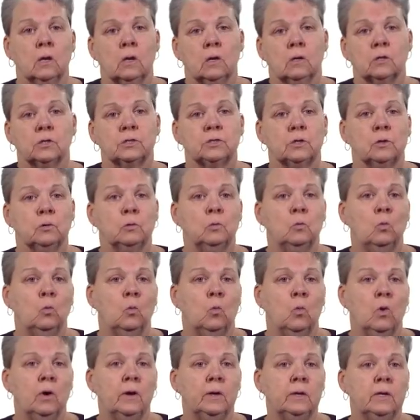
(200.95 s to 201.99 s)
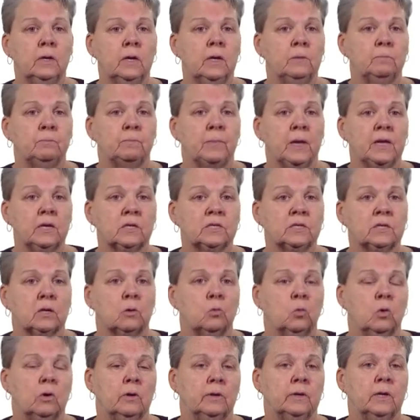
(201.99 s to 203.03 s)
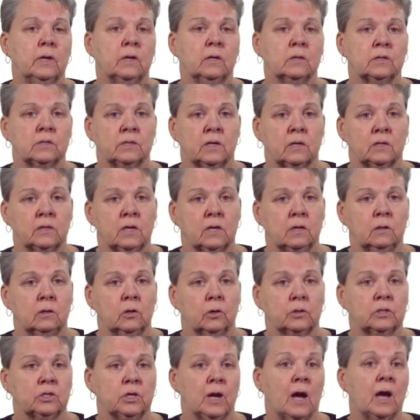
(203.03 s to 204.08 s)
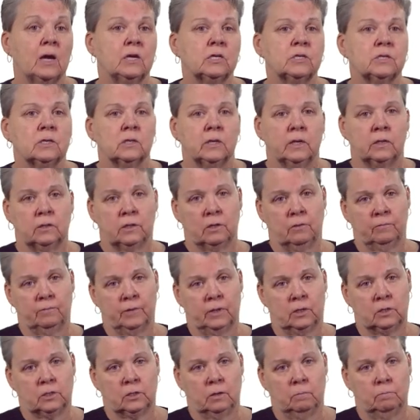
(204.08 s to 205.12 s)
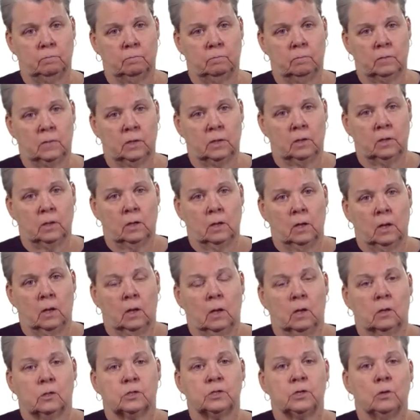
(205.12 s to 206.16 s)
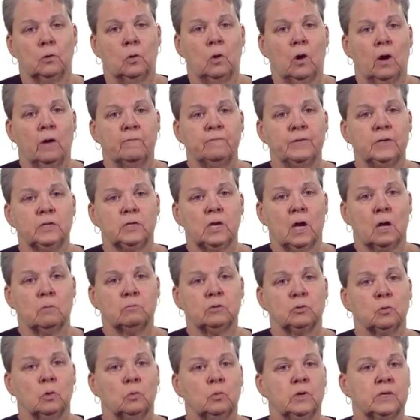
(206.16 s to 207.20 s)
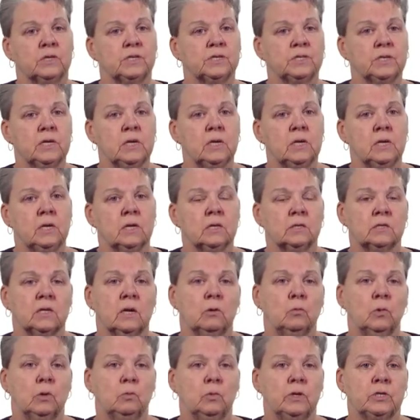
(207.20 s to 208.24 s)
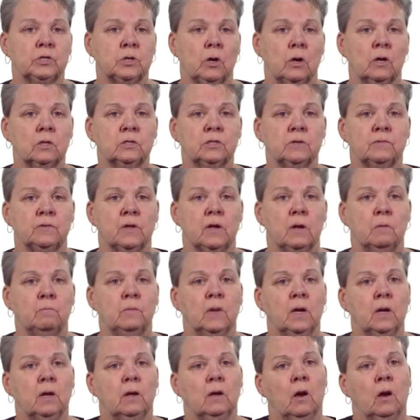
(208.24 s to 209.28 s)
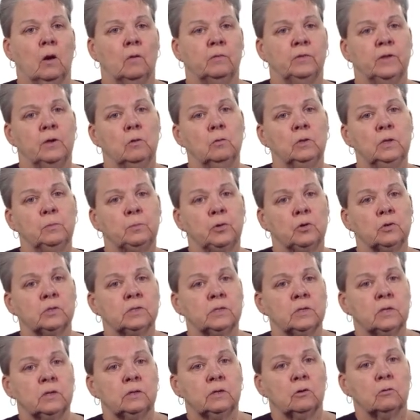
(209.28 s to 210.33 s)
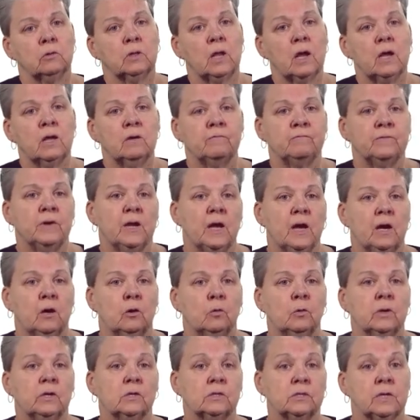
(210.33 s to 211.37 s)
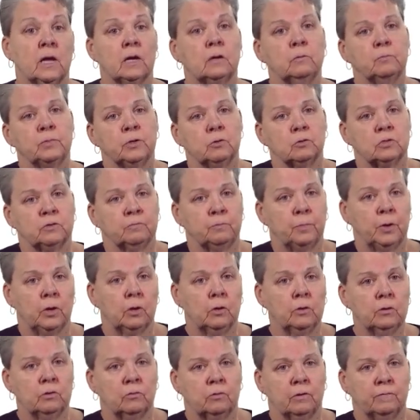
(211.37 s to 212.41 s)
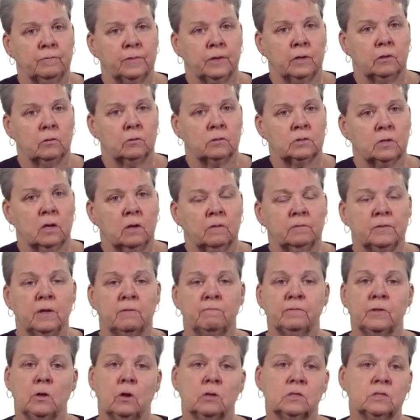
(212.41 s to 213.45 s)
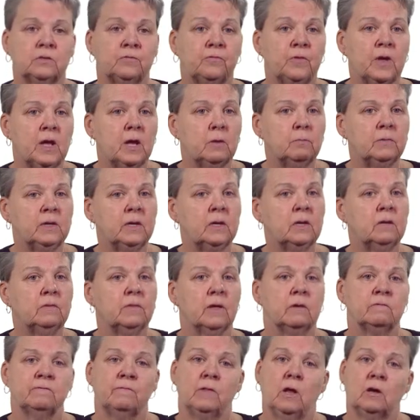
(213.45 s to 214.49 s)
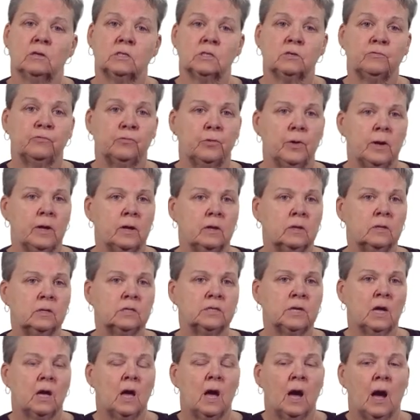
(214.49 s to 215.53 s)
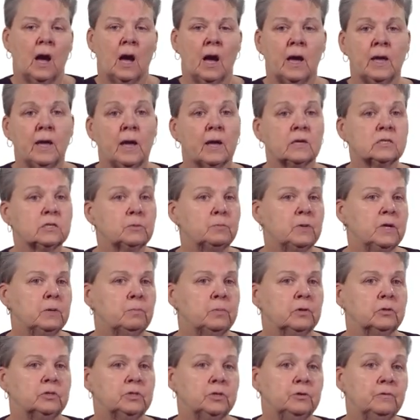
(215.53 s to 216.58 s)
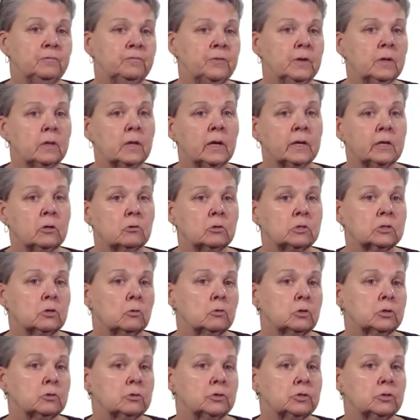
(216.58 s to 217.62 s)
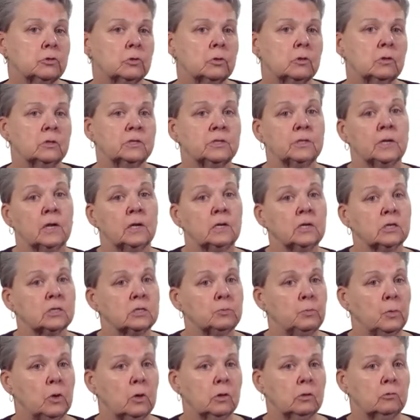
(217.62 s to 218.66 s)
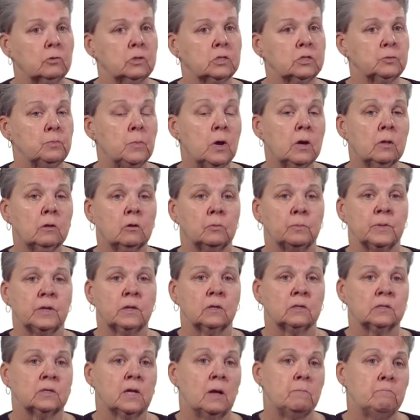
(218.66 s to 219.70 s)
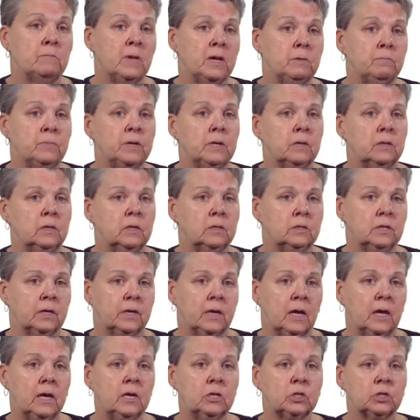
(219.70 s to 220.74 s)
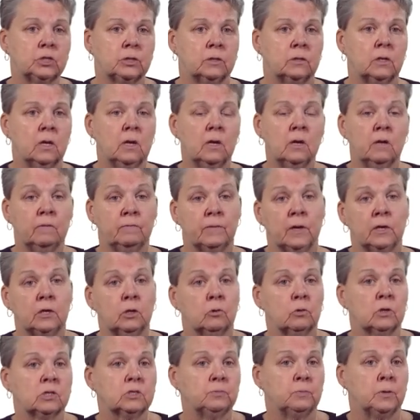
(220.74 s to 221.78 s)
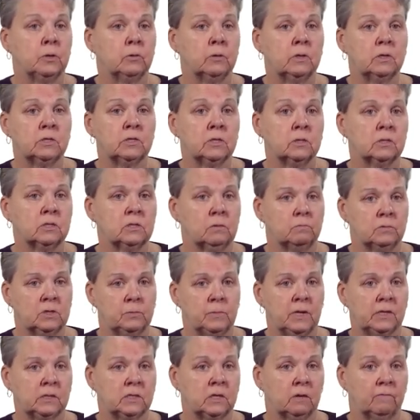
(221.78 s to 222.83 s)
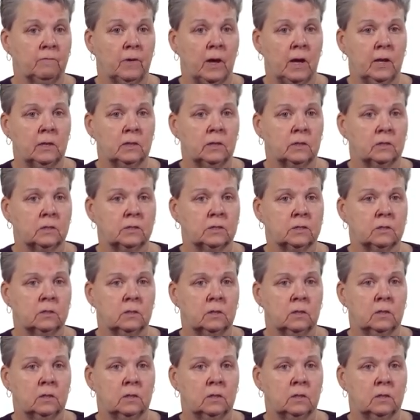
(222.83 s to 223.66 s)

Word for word: So one basic one is that they look to isolate their victim. So oftentimes what we see is that when we talk to them the only person in their life now is that abusive partner of theirs. They've lost family, they've lost friends. I ask people, do you feel like your social circle is getting smaller and smaller? Because that may be an indication that you're experiencing some domestic violence.